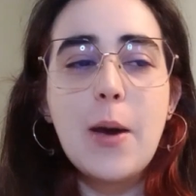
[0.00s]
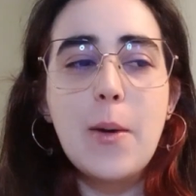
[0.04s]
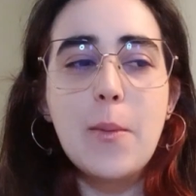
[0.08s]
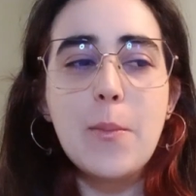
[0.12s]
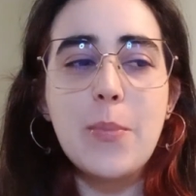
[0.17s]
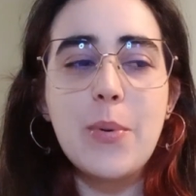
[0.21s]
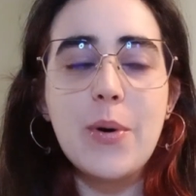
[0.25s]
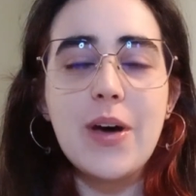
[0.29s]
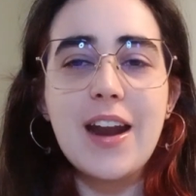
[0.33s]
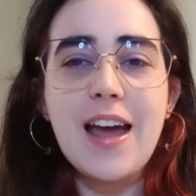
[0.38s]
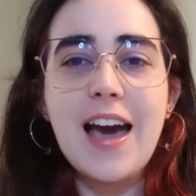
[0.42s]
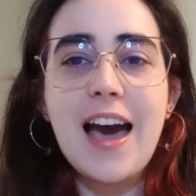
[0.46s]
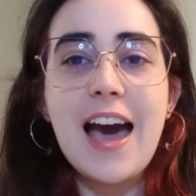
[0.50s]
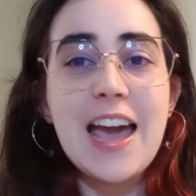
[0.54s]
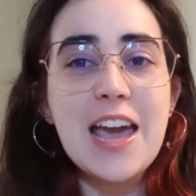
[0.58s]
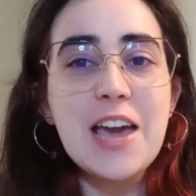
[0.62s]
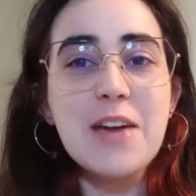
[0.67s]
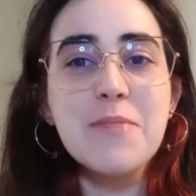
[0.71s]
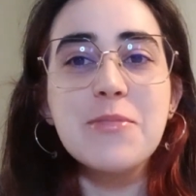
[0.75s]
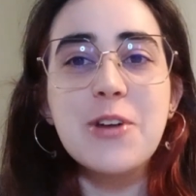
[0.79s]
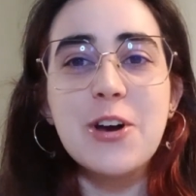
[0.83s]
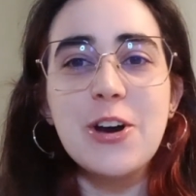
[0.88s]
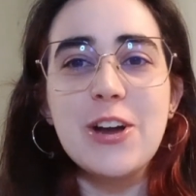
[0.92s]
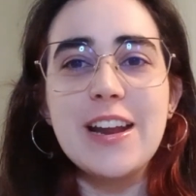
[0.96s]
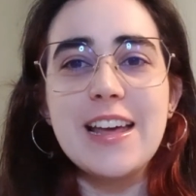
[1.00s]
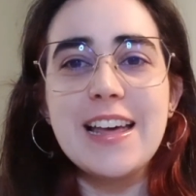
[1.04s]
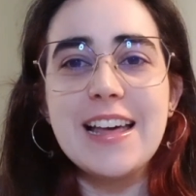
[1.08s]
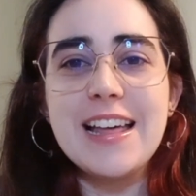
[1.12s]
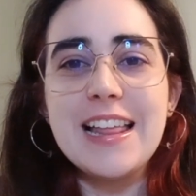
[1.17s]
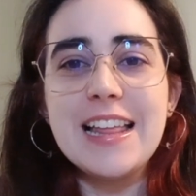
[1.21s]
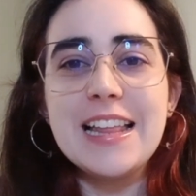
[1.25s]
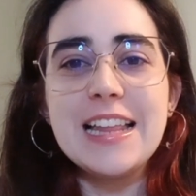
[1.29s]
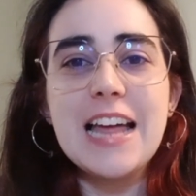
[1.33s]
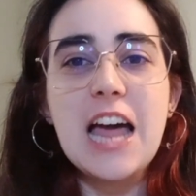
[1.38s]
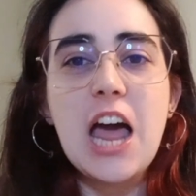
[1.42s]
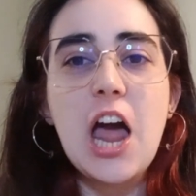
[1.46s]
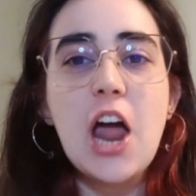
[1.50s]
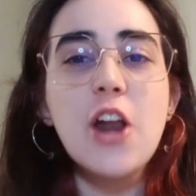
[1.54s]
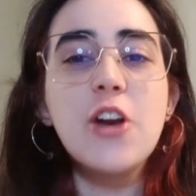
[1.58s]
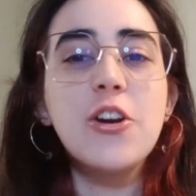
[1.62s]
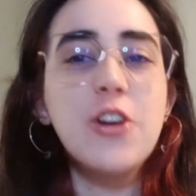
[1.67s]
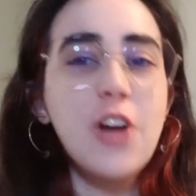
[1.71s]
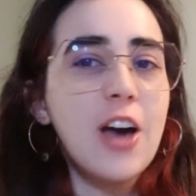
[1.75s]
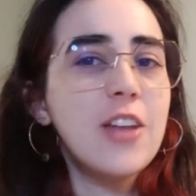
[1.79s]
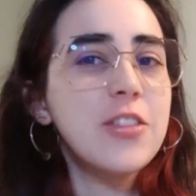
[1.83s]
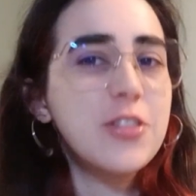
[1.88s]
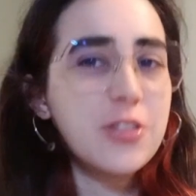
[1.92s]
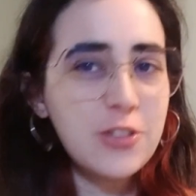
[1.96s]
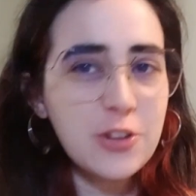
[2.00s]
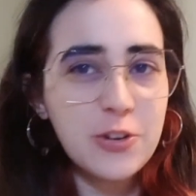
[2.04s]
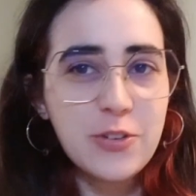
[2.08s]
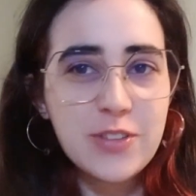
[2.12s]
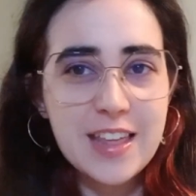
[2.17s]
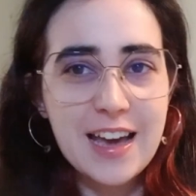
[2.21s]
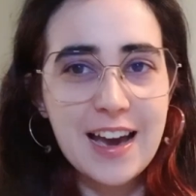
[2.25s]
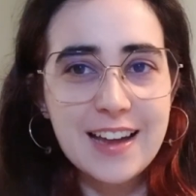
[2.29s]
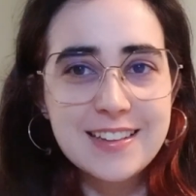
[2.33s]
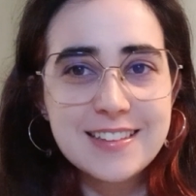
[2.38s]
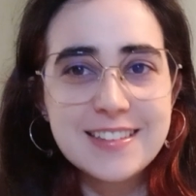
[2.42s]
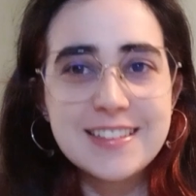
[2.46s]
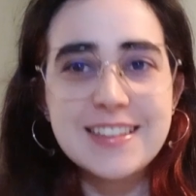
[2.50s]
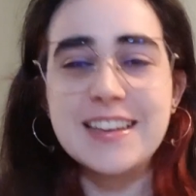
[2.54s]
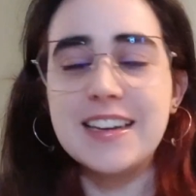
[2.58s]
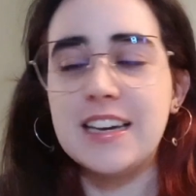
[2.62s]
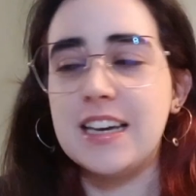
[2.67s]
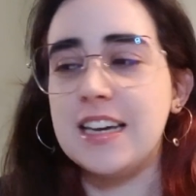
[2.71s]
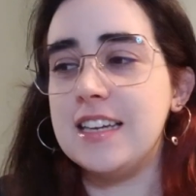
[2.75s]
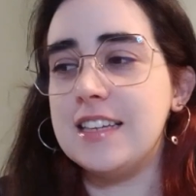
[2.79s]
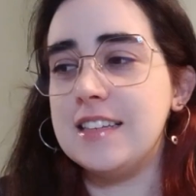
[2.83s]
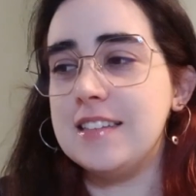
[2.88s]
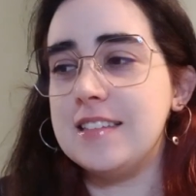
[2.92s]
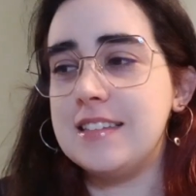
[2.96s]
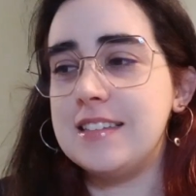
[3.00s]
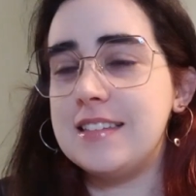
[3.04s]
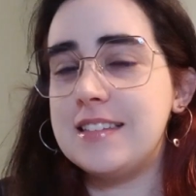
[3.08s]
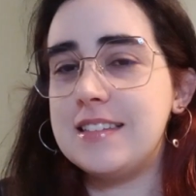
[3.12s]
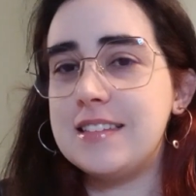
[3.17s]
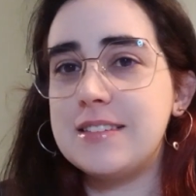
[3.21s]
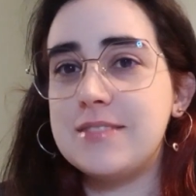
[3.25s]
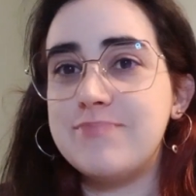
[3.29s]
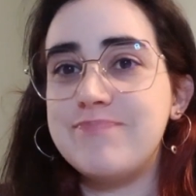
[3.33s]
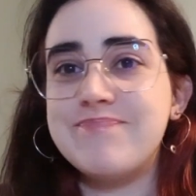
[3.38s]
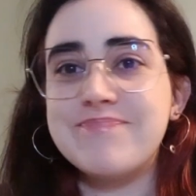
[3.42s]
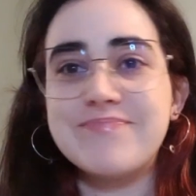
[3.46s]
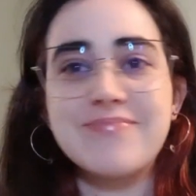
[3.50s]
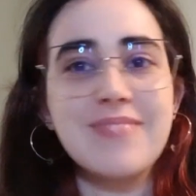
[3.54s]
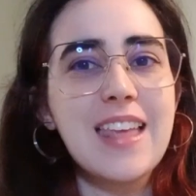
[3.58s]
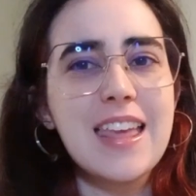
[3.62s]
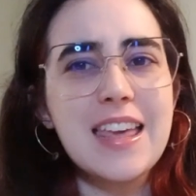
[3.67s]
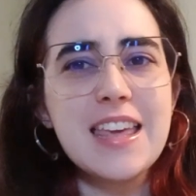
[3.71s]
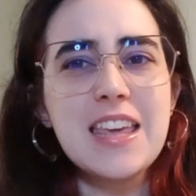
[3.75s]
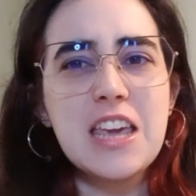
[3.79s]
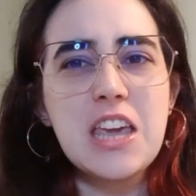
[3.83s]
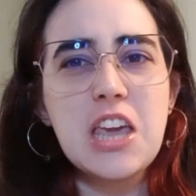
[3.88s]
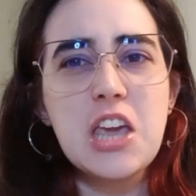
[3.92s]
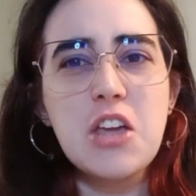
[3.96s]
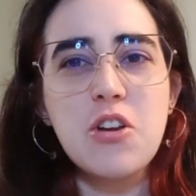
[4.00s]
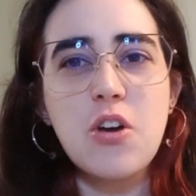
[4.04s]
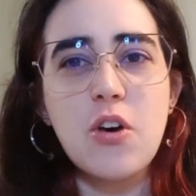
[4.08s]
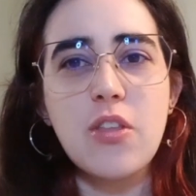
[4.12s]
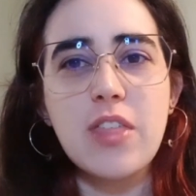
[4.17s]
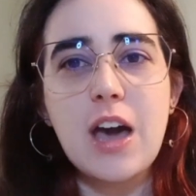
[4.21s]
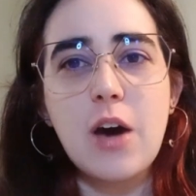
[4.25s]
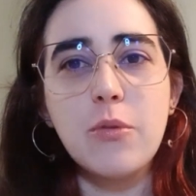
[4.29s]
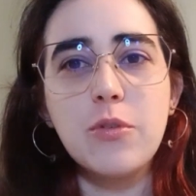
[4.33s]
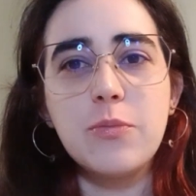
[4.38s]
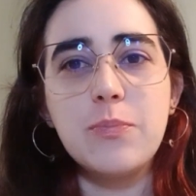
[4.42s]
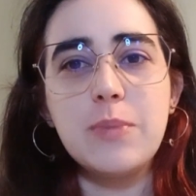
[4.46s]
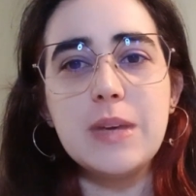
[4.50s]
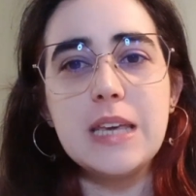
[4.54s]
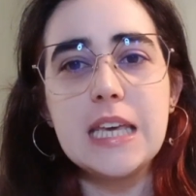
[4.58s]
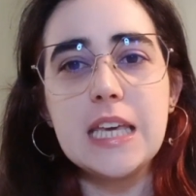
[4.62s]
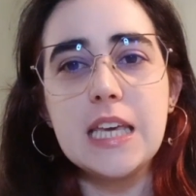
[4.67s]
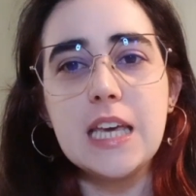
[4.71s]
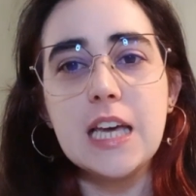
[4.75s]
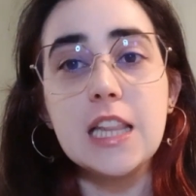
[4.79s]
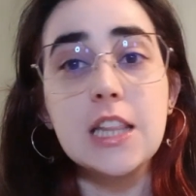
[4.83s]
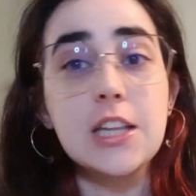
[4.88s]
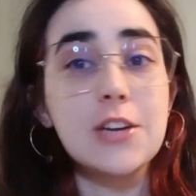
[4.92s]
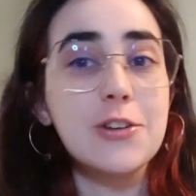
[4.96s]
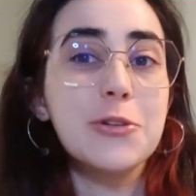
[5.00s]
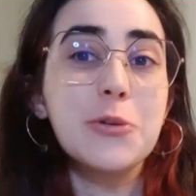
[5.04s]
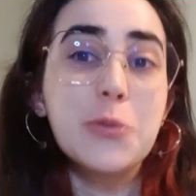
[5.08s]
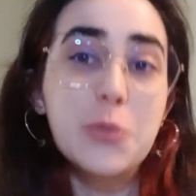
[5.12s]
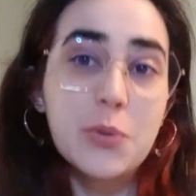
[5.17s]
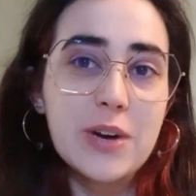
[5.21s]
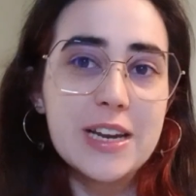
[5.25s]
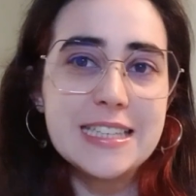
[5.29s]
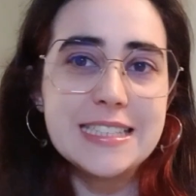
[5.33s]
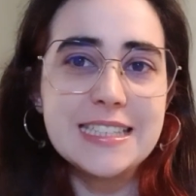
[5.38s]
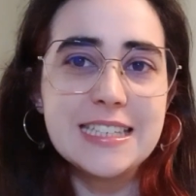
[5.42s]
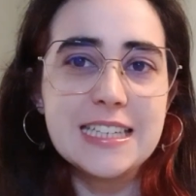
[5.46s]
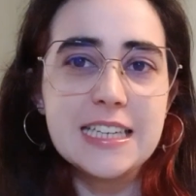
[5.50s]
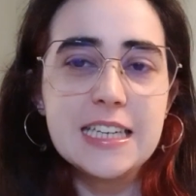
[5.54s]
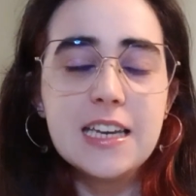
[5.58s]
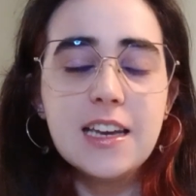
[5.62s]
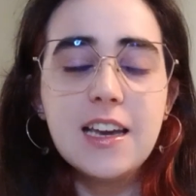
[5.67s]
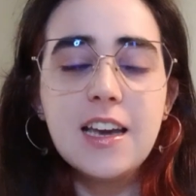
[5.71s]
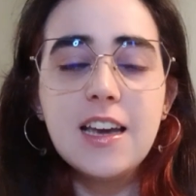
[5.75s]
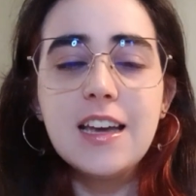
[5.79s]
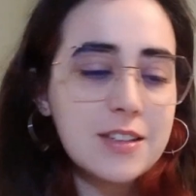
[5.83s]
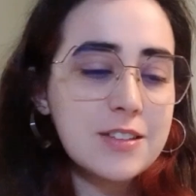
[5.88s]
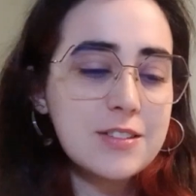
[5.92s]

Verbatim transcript: but I am gonna not do that because you know, that would be a little crazy.